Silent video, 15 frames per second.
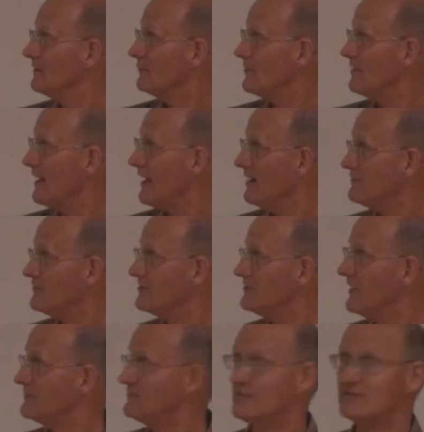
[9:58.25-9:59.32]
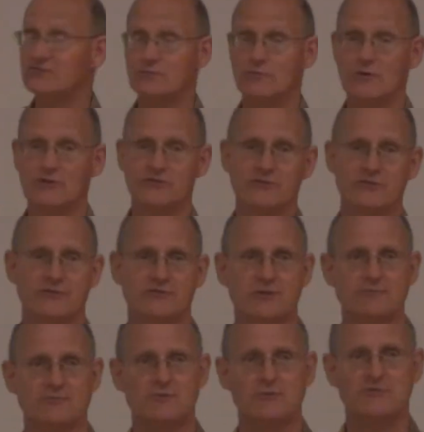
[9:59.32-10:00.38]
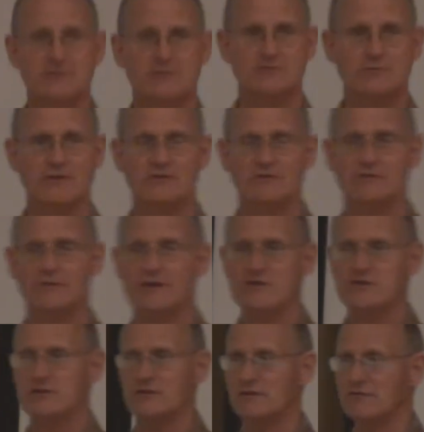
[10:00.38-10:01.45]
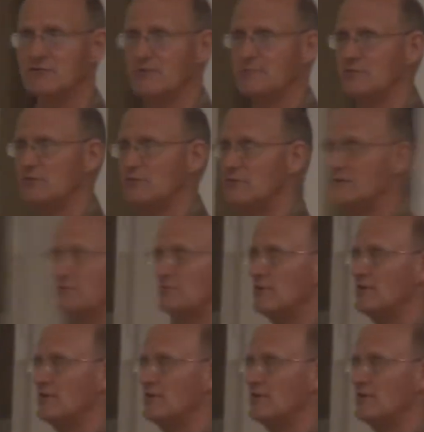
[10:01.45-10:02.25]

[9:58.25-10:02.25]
we have the Dead Sea Scrolls in the Septuagint translation. The Septuagint